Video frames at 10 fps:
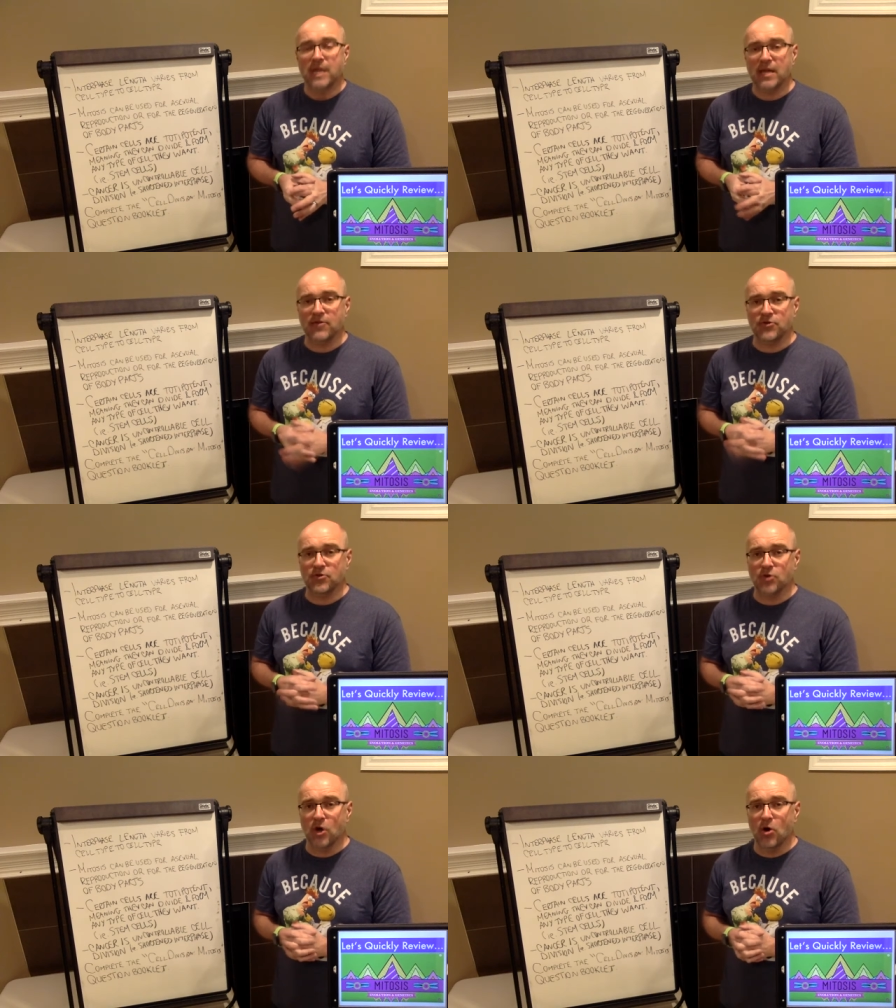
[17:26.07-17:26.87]
is
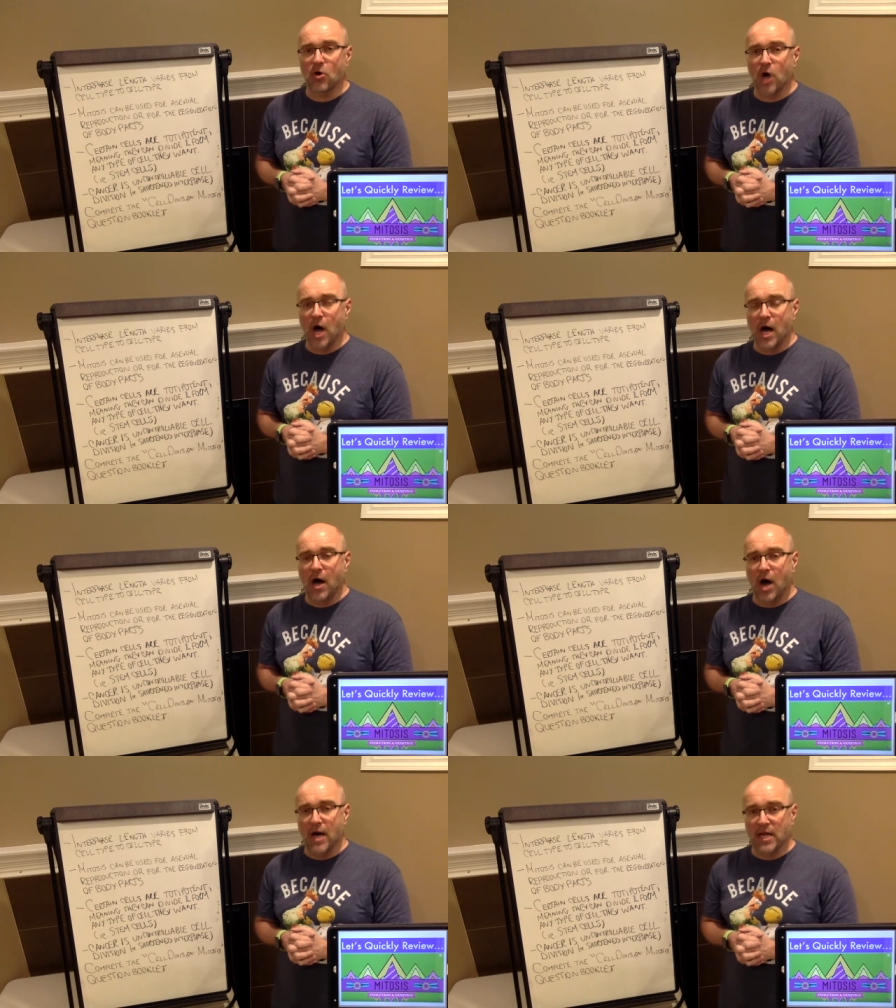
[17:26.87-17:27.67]
to go
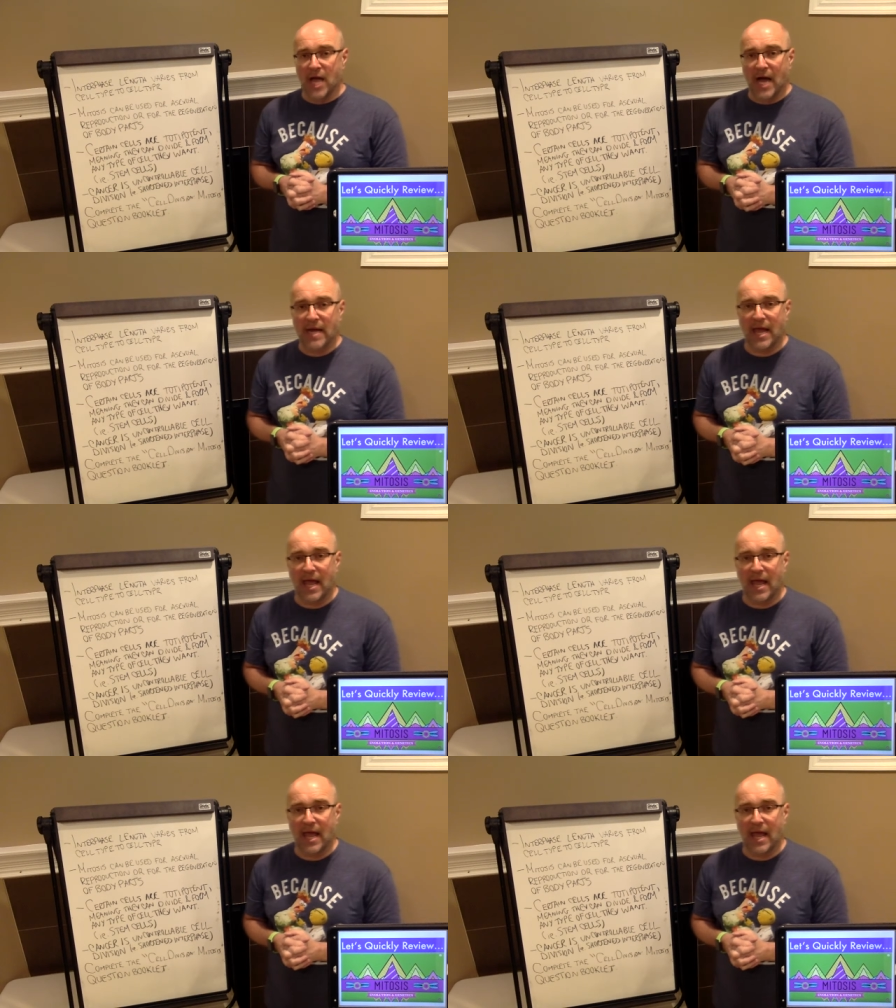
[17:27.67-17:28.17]
uh, online